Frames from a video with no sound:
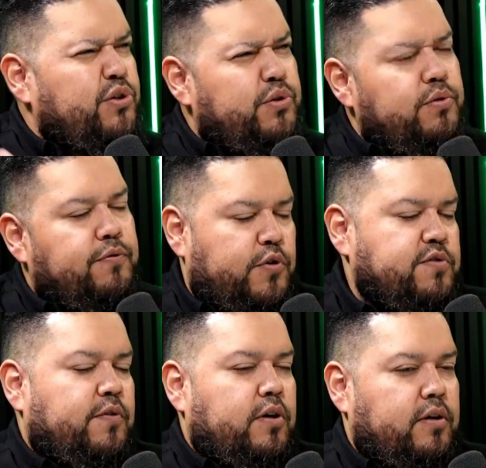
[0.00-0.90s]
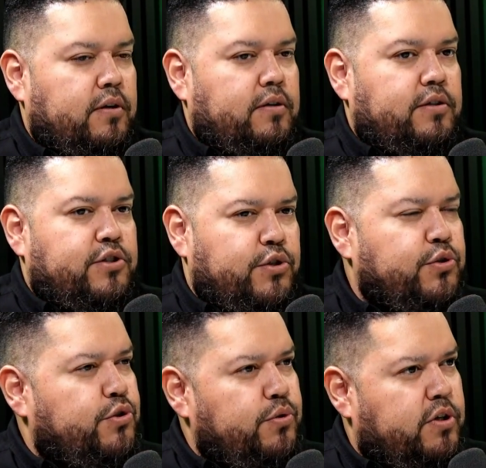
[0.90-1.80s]
you
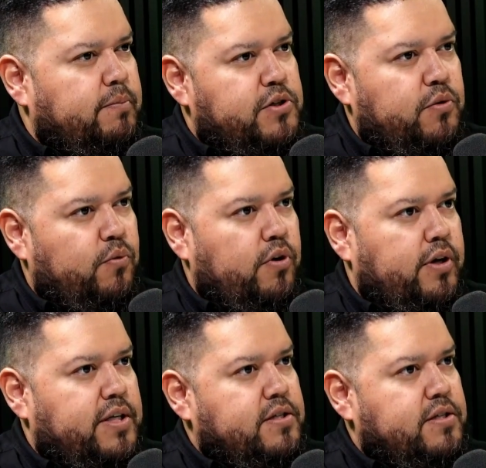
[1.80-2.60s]
do commission work?